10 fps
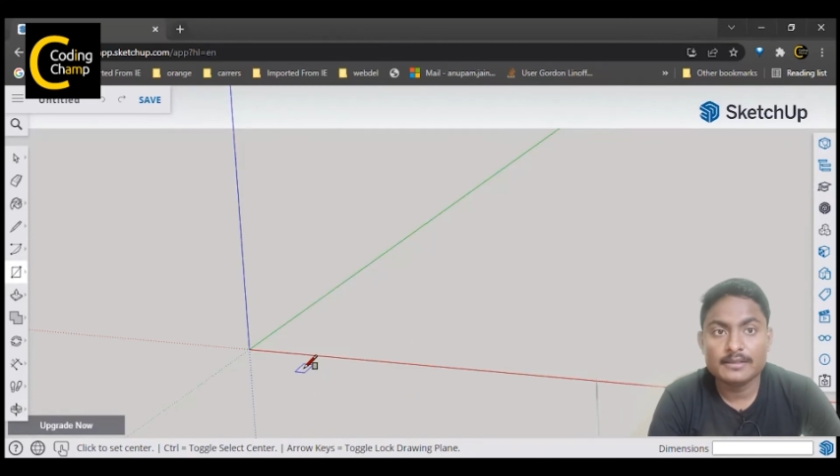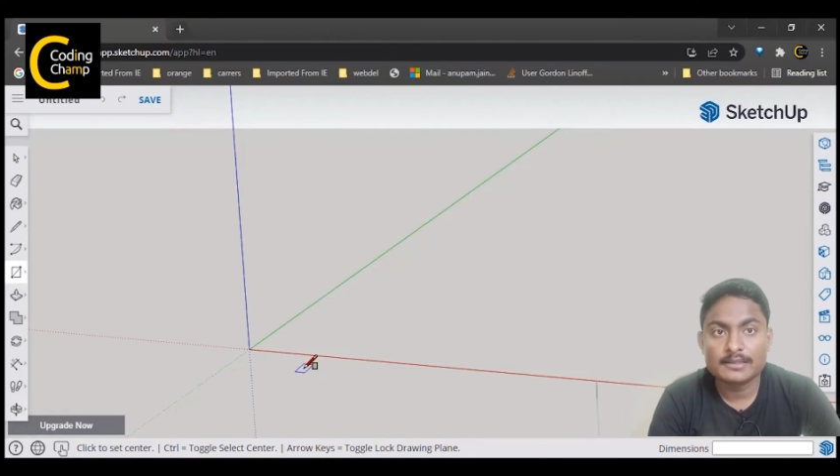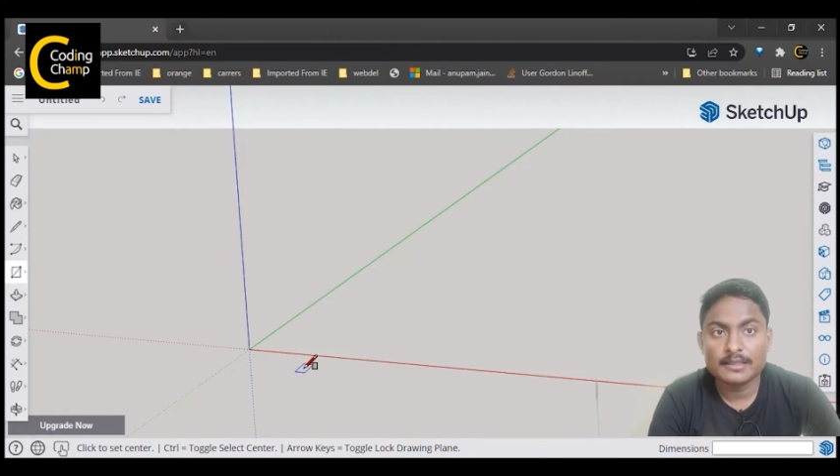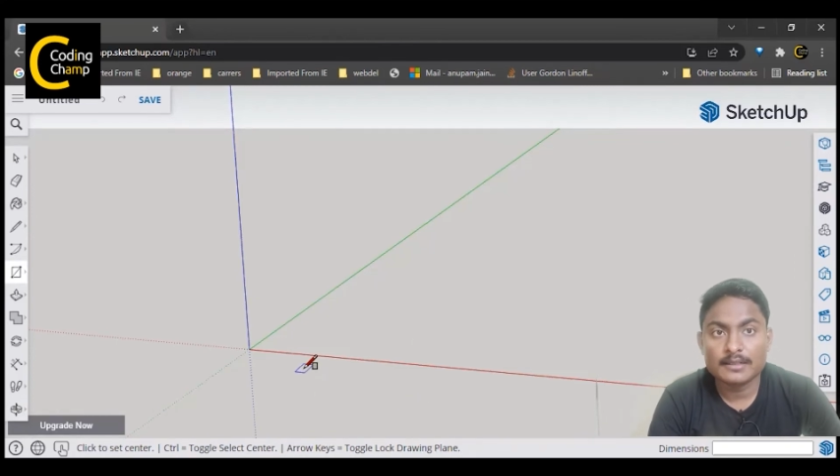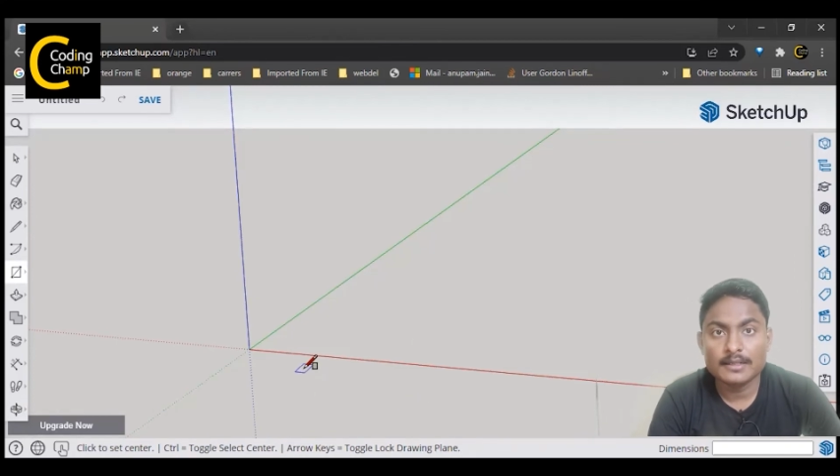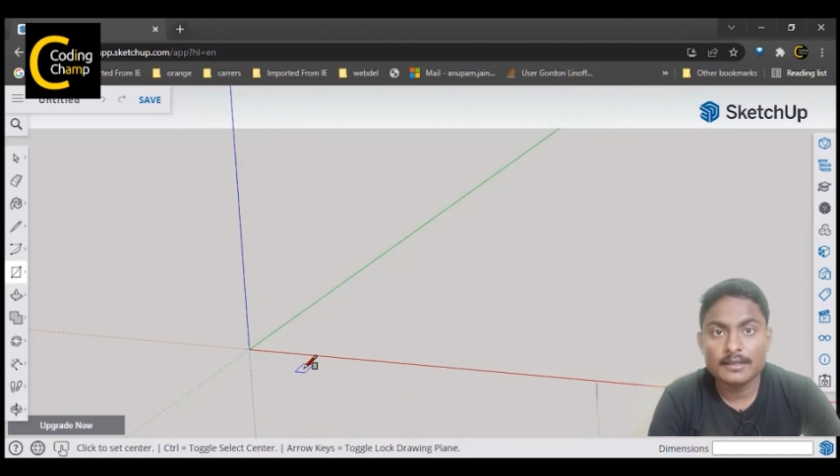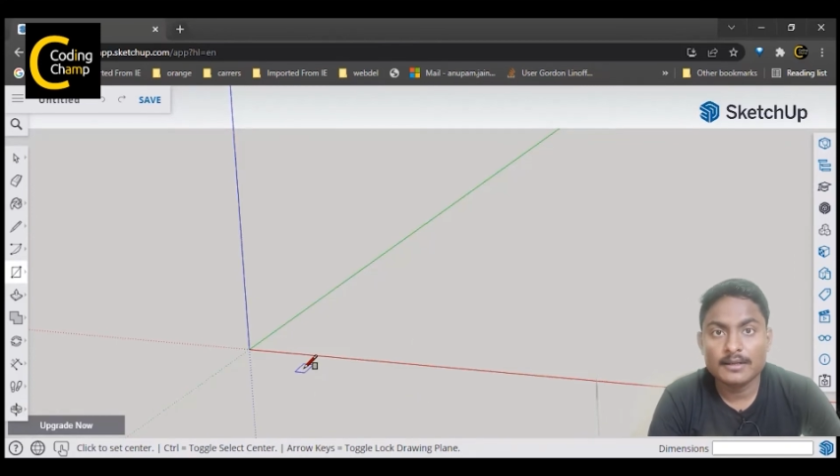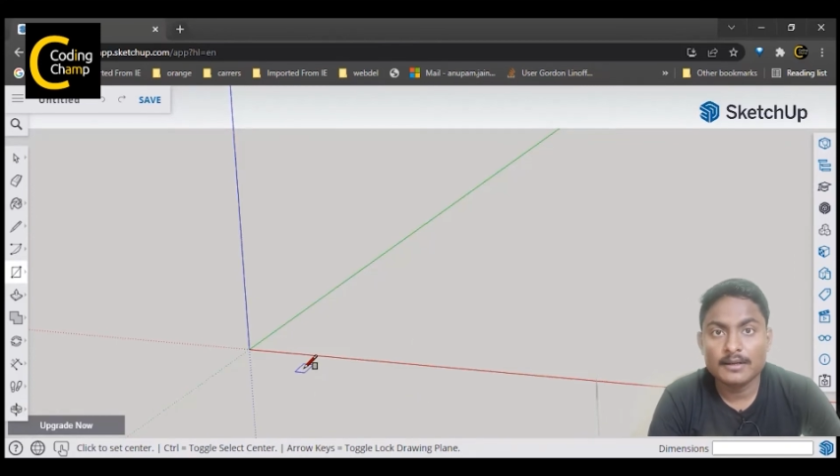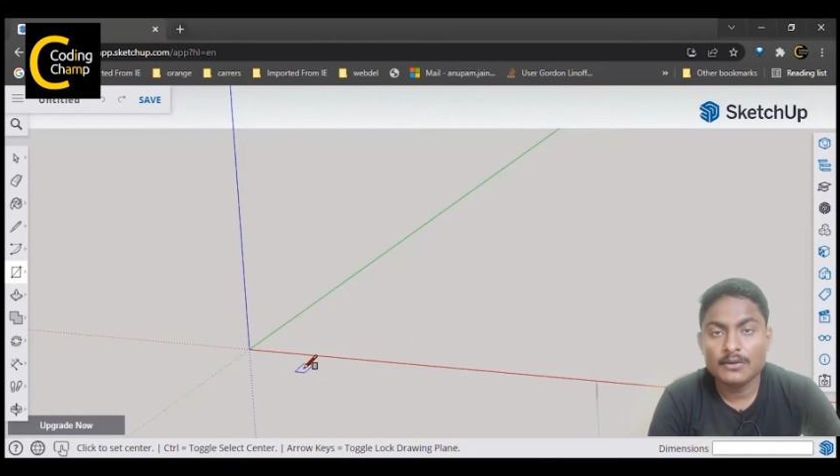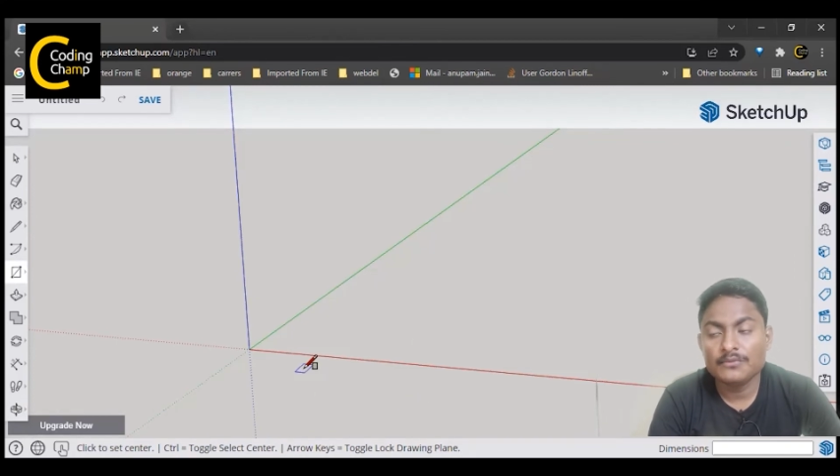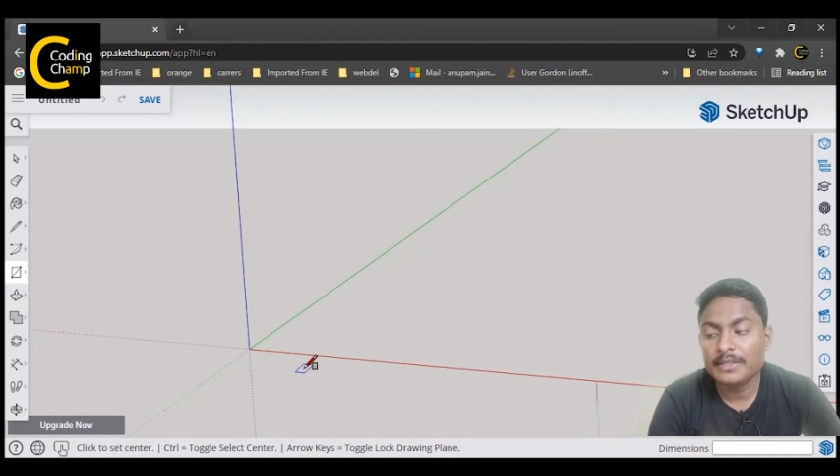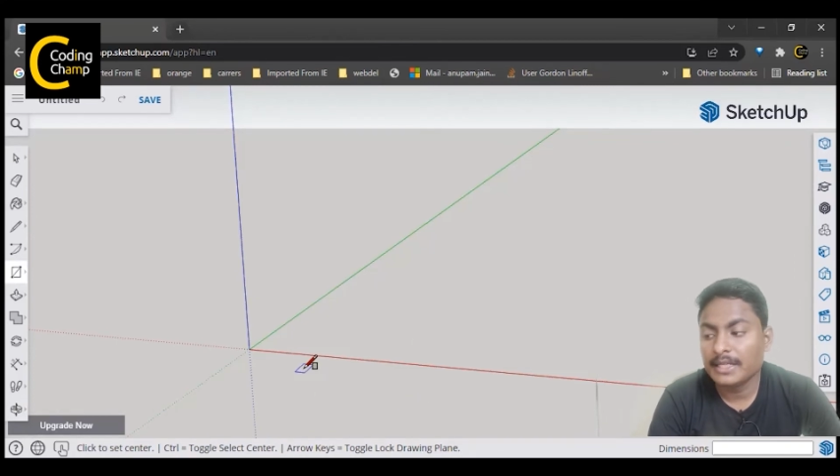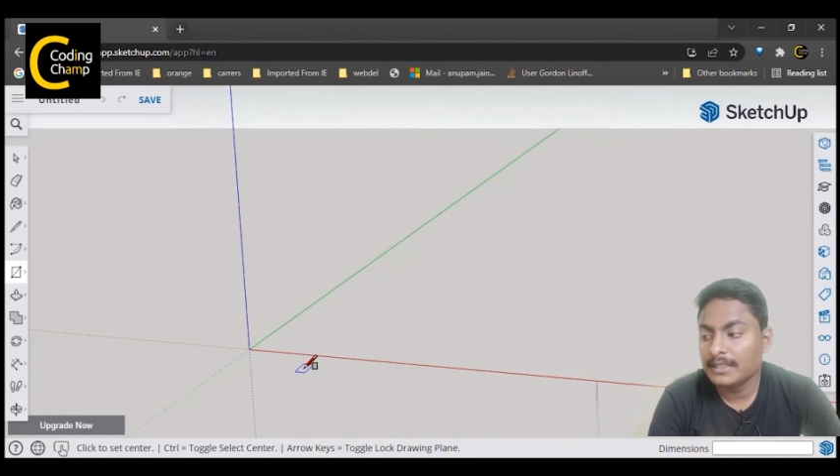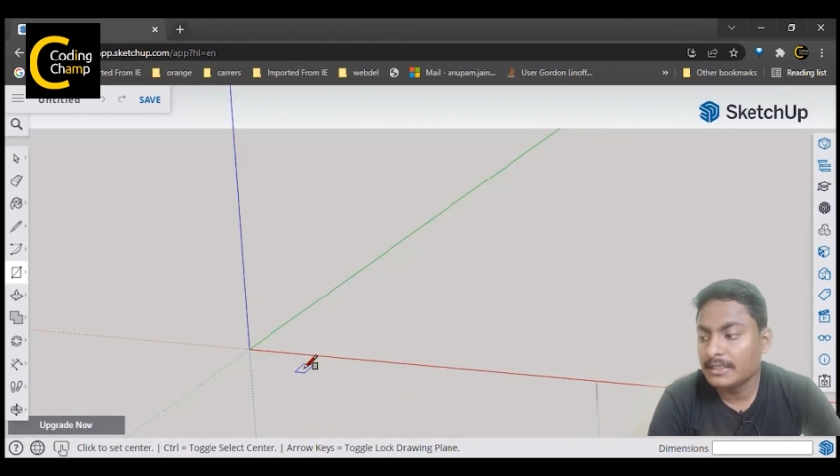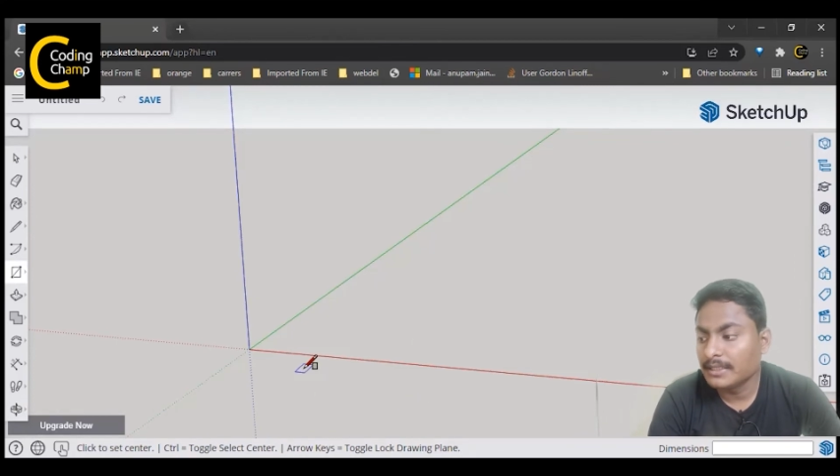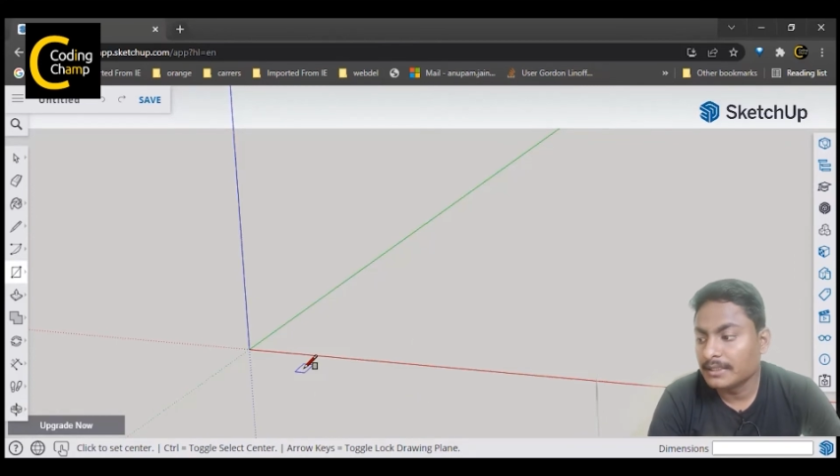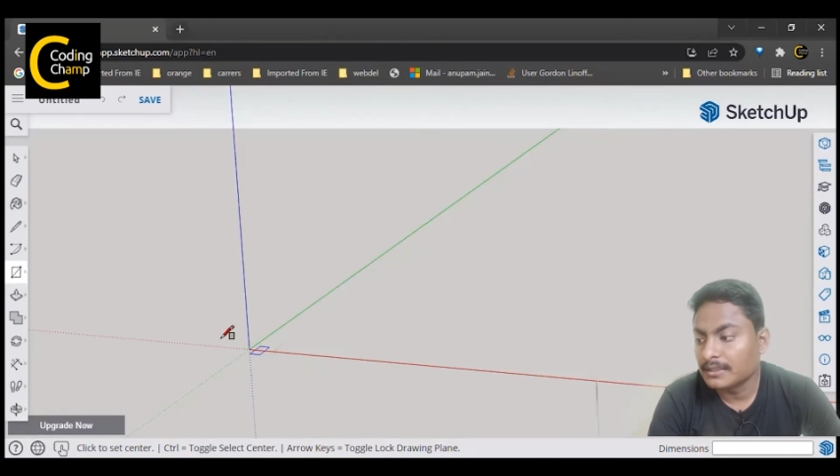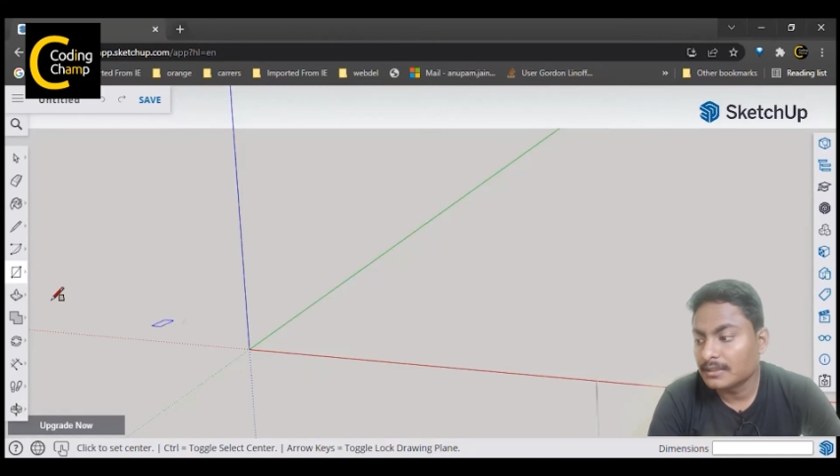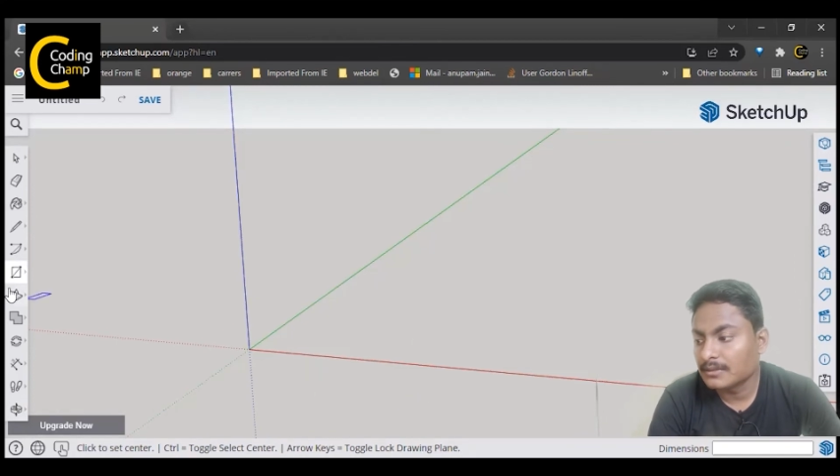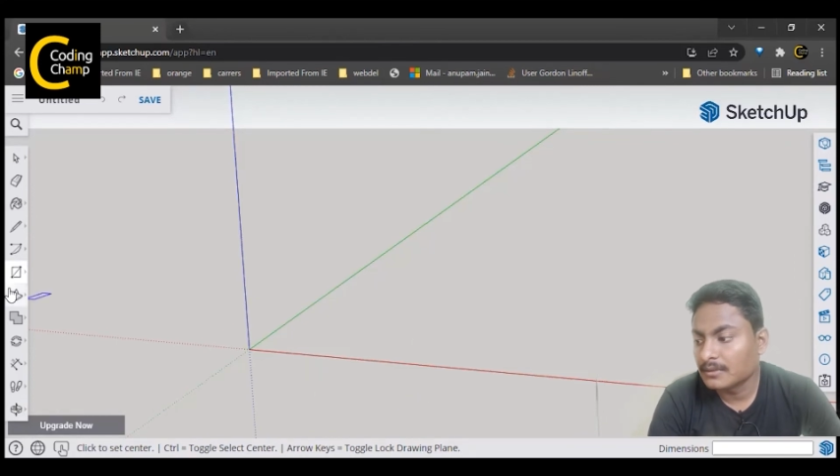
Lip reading: circle. How we can create it?